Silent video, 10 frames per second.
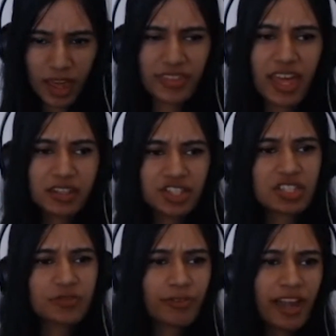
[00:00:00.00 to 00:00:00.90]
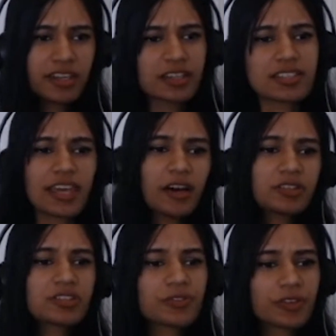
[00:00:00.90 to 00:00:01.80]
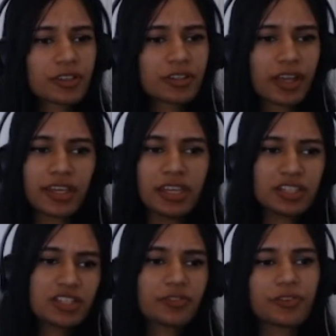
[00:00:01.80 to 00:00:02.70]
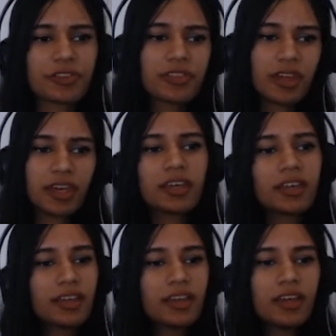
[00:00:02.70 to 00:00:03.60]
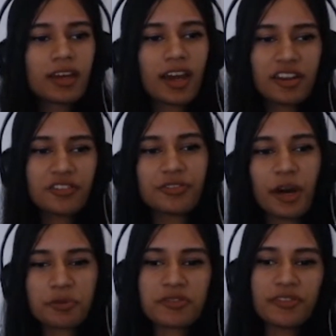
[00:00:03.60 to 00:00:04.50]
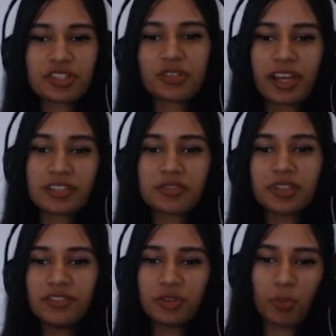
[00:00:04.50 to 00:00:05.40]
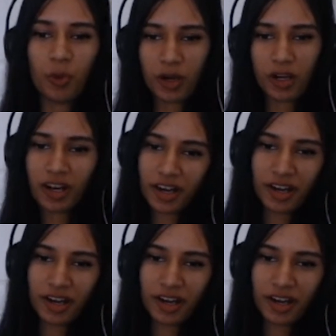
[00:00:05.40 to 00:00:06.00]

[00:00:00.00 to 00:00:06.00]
And then just finding sounds for like each different thing kind of helps me visualize even more.